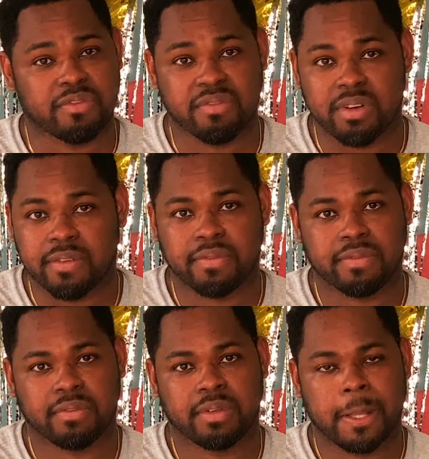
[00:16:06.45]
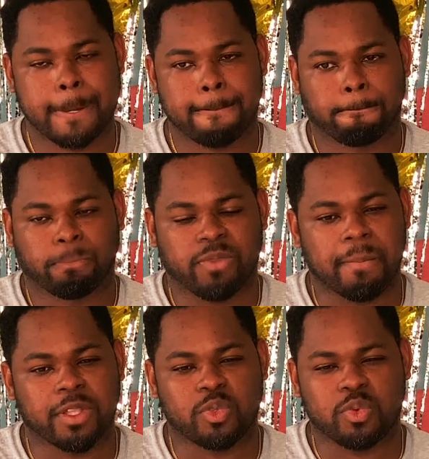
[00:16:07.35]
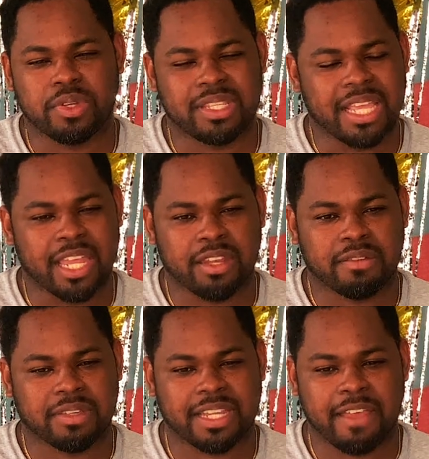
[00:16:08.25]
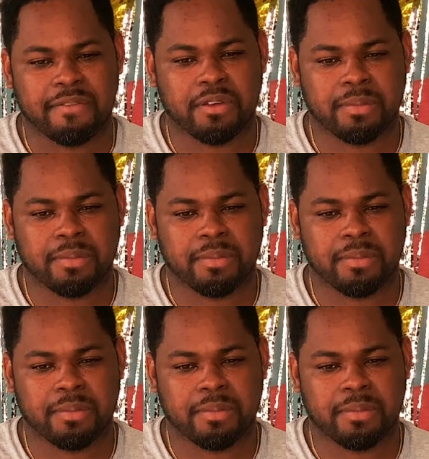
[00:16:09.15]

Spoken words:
rough, but towards the end of it, I found